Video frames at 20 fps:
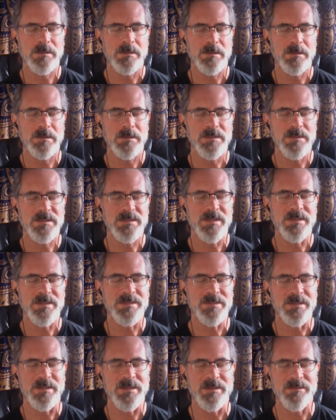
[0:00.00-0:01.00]

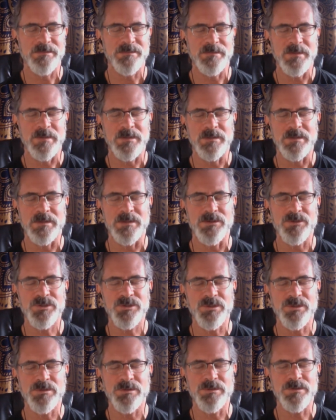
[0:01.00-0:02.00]
sensing and feeling your
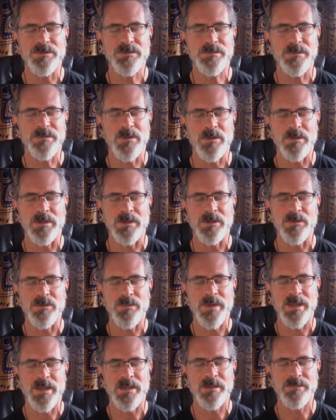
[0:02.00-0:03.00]
shoulders falling
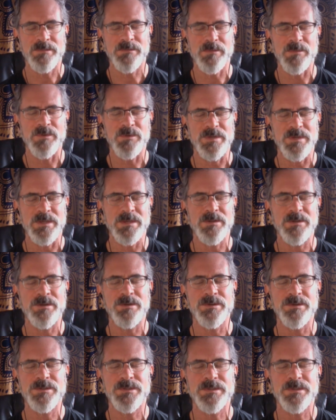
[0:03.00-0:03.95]
away from your ears.